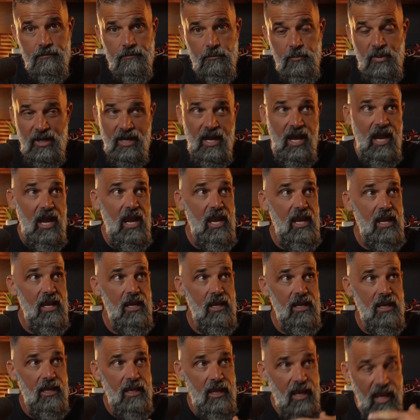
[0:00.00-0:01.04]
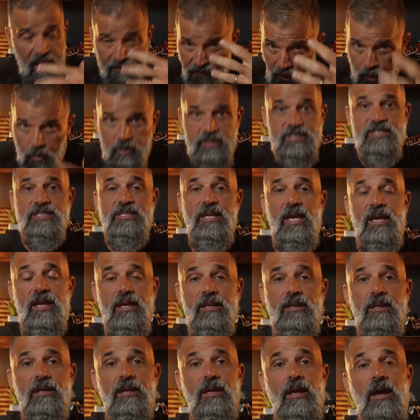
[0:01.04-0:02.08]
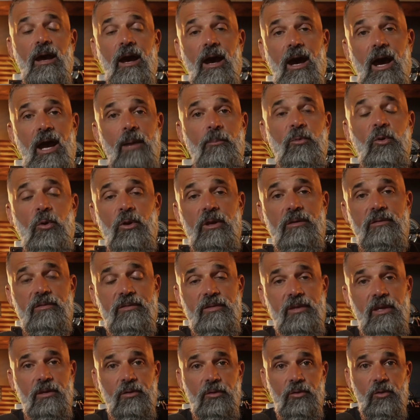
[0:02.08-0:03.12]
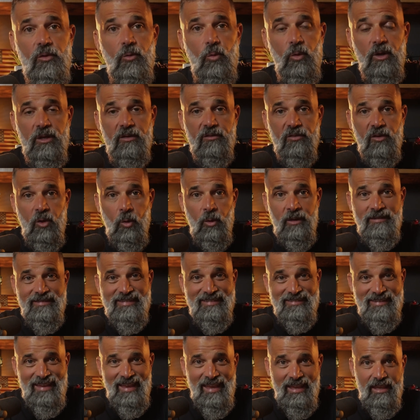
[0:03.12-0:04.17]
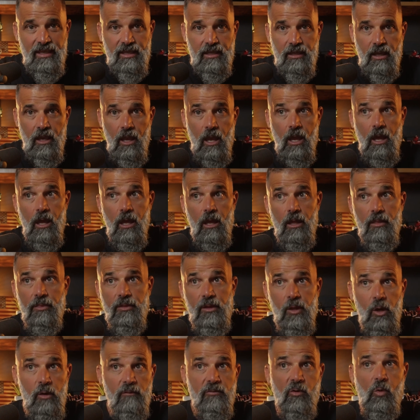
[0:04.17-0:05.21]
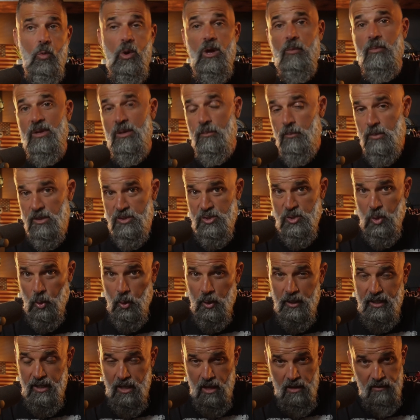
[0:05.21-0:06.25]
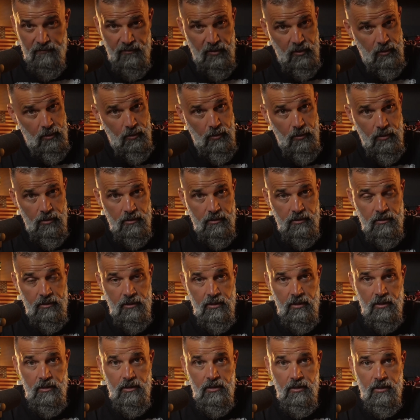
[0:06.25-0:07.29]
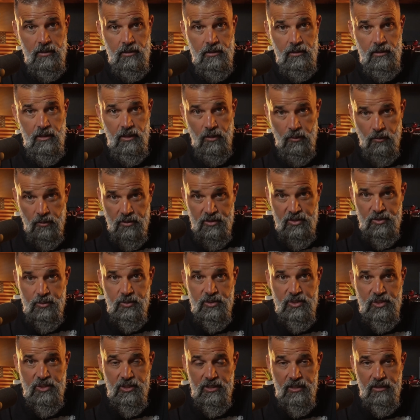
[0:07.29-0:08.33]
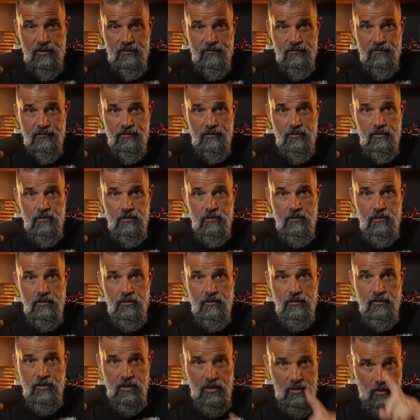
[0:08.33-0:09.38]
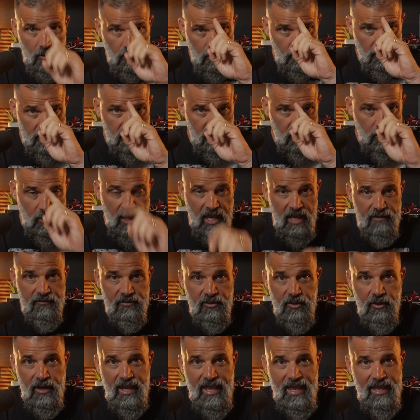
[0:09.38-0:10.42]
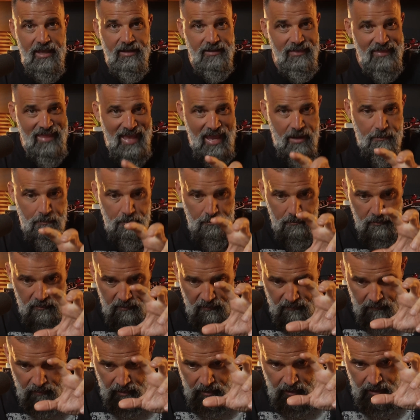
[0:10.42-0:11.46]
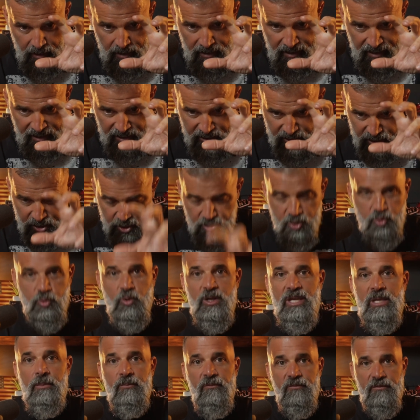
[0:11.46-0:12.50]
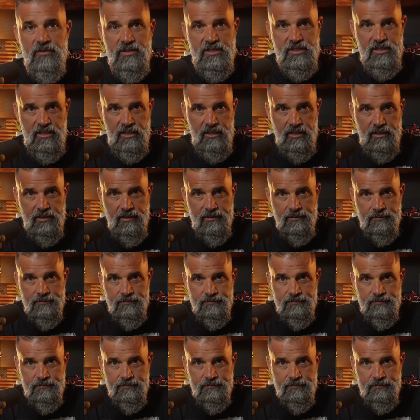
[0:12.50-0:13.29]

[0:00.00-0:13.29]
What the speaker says: But I have always said, I'm going to tell you what it's going to take the overwhelming majority of you in order to achieve the goal that you have in your head, that extreme physique.